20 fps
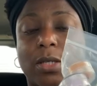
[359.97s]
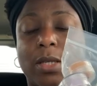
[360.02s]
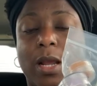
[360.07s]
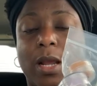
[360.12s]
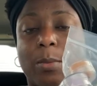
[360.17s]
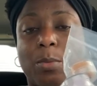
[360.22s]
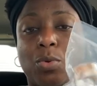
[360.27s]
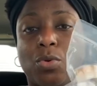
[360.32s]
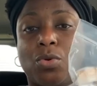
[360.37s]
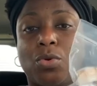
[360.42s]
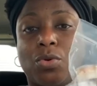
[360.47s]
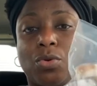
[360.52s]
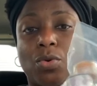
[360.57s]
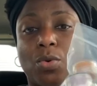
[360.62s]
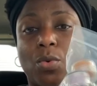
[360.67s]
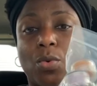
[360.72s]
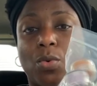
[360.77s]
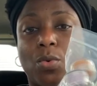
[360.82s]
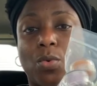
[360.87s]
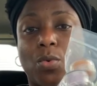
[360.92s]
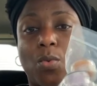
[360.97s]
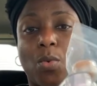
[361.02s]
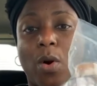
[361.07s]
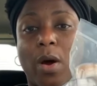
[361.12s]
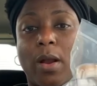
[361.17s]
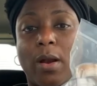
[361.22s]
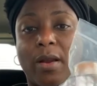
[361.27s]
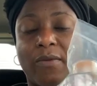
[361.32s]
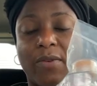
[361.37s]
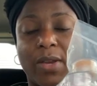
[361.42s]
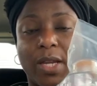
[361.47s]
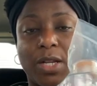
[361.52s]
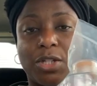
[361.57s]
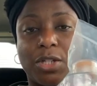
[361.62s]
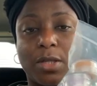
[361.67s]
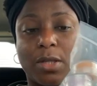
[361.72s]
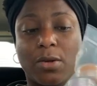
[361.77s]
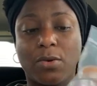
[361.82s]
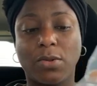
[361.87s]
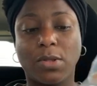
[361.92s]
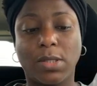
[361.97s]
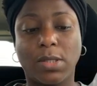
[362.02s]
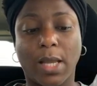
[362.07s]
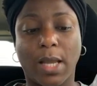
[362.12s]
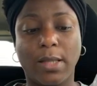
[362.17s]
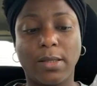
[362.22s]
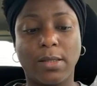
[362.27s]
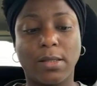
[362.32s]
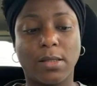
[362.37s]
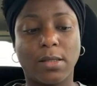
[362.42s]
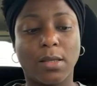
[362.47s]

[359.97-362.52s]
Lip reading: and I pulled 1 of each of those scents,